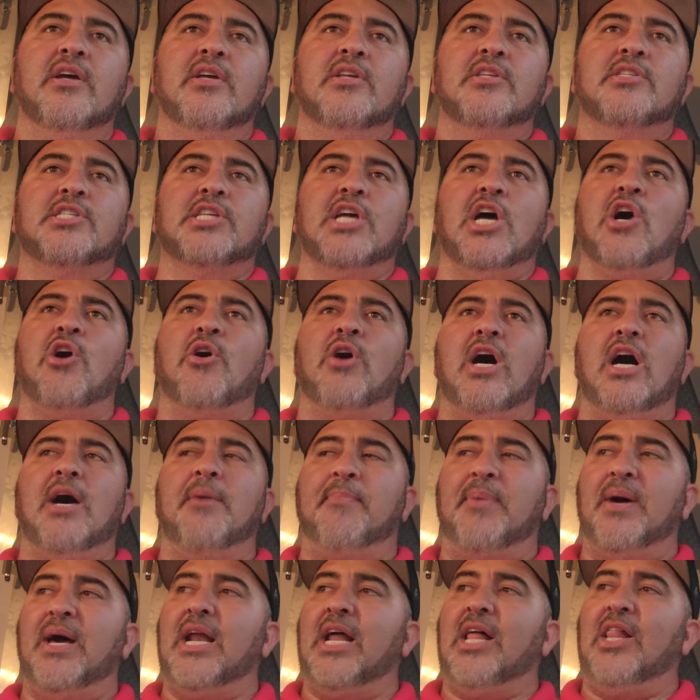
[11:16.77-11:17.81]
So, a
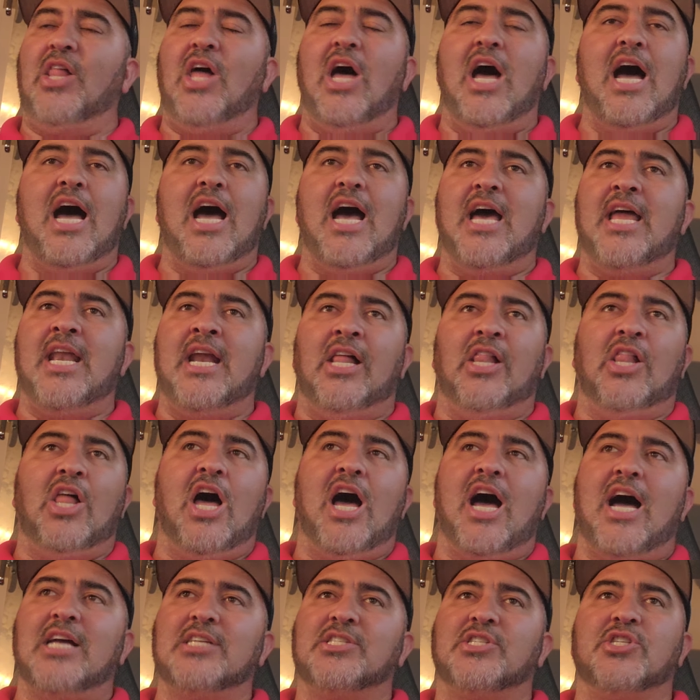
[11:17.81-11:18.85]

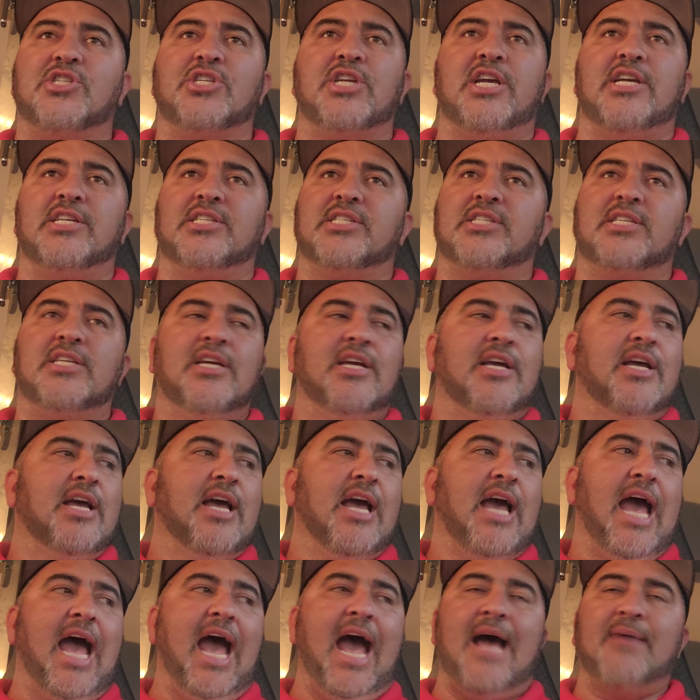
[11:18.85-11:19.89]
loss just...
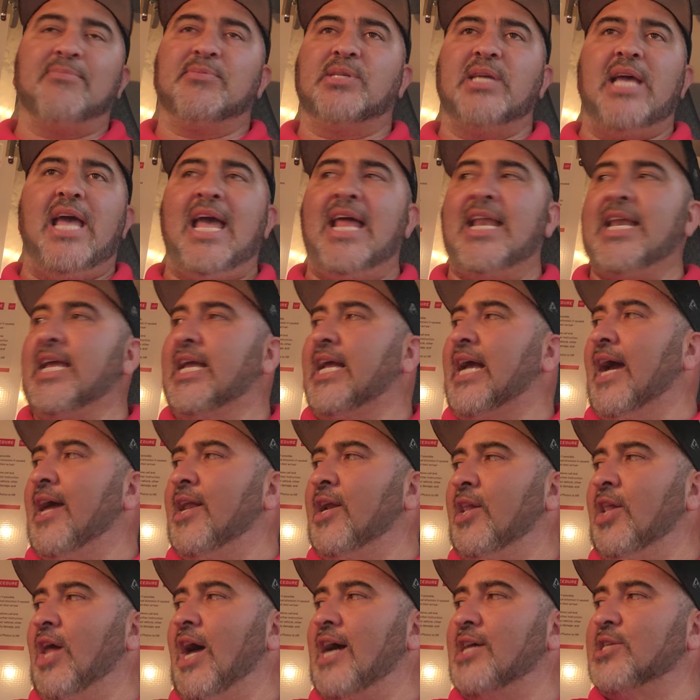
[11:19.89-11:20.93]
any kind
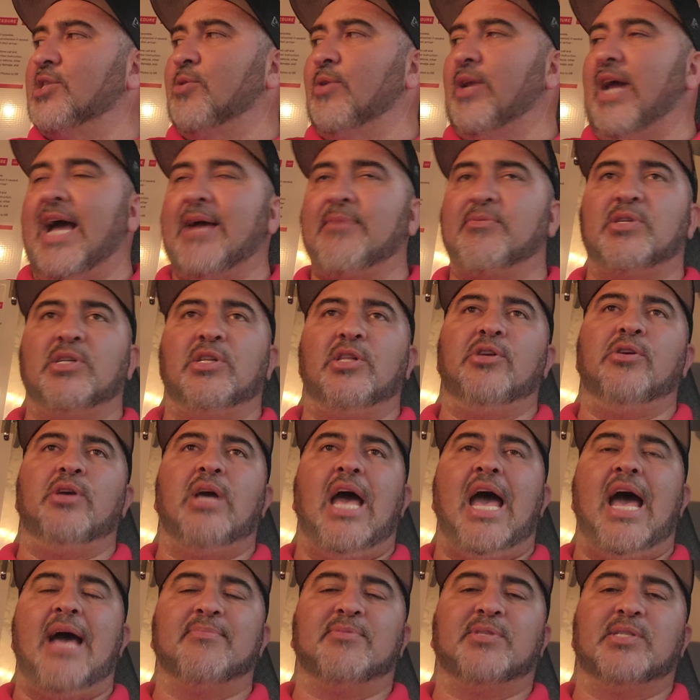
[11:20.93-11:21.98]
of loss would
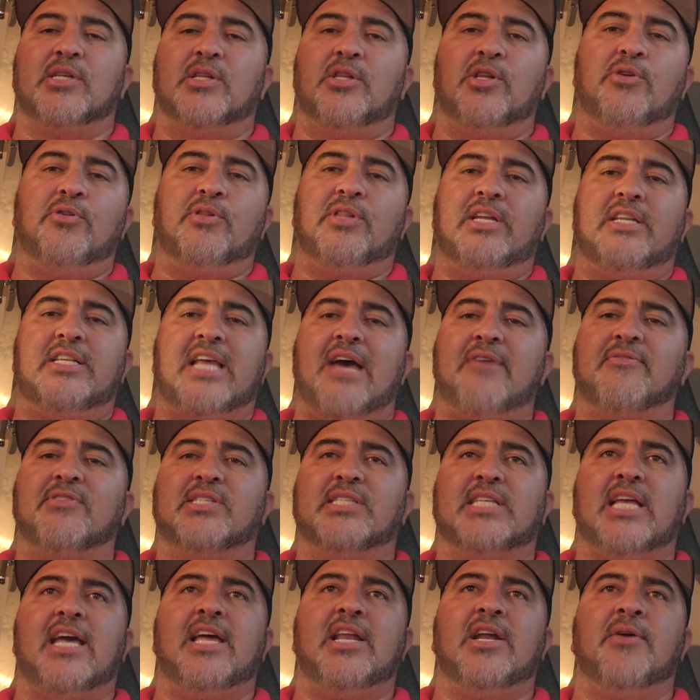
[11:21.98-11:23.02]
absolutely
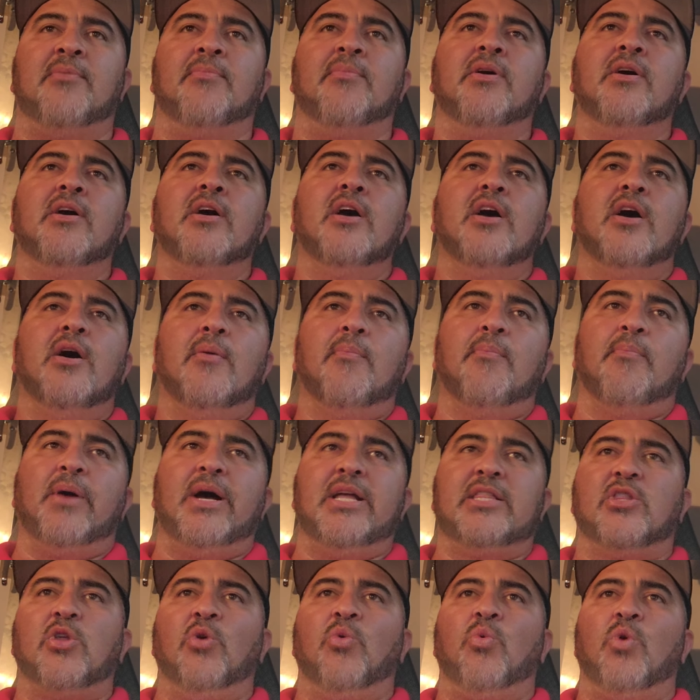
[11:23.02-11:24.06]
devastate him.
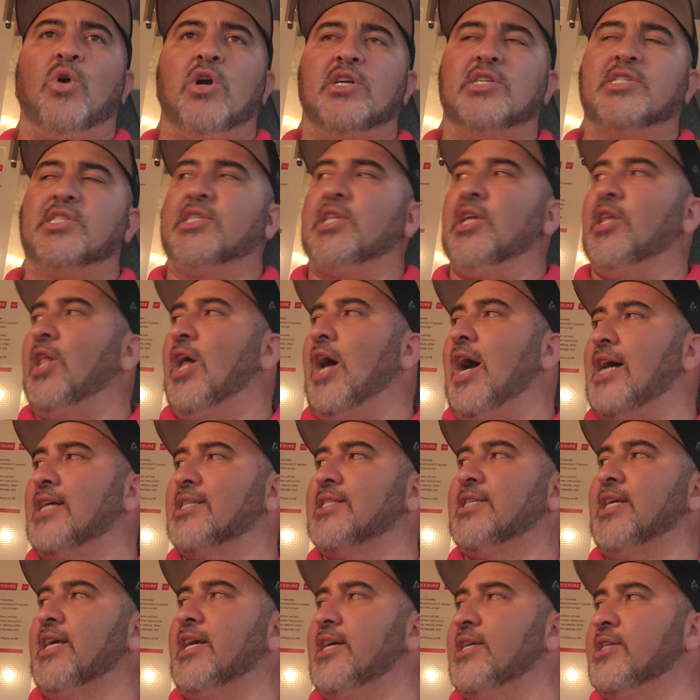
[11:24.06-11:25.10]
But the worse the
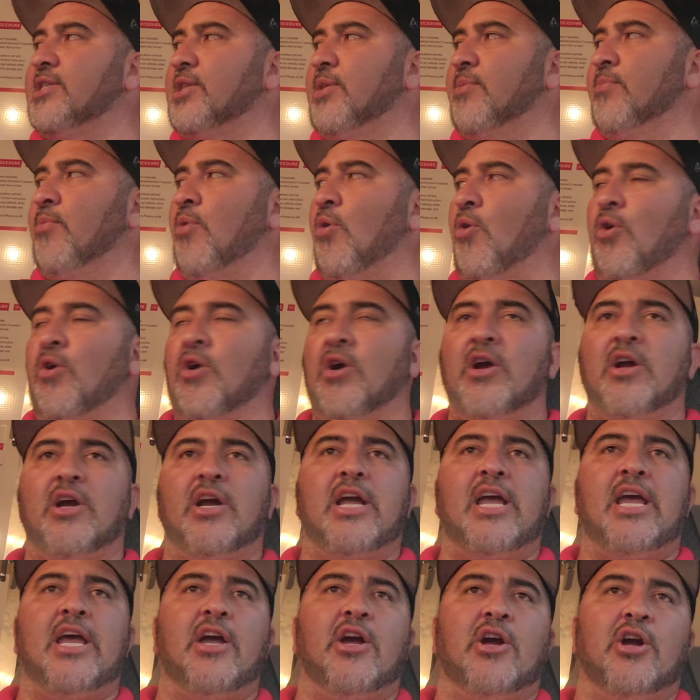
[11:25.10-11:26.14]
loss is, the more
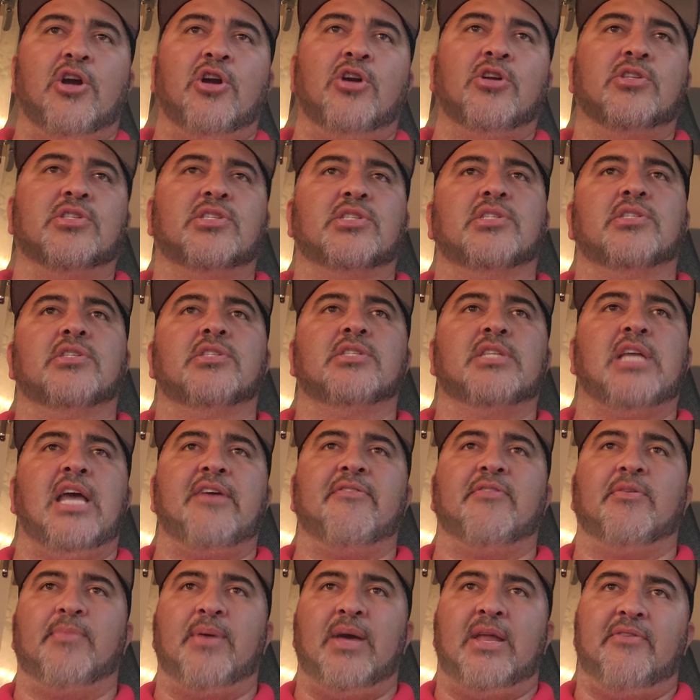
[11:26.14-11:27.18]
it hurts
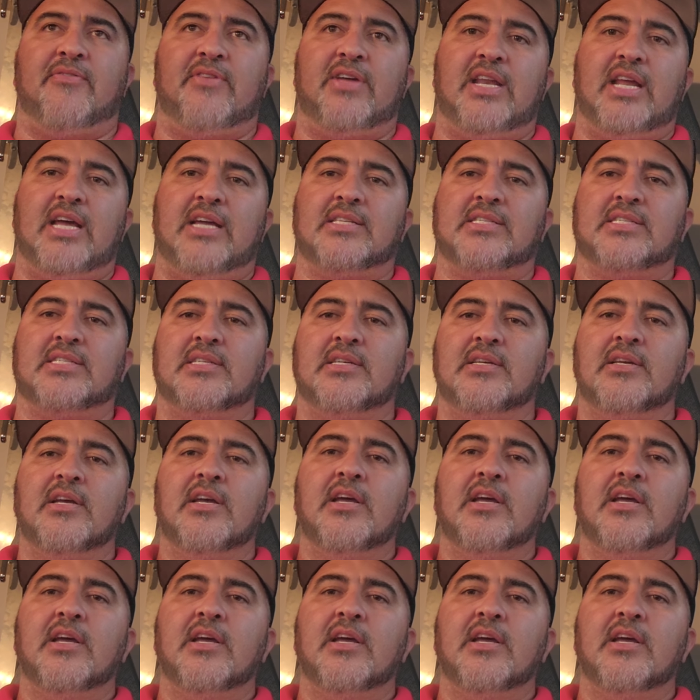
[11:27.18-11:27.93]
David Benavidez.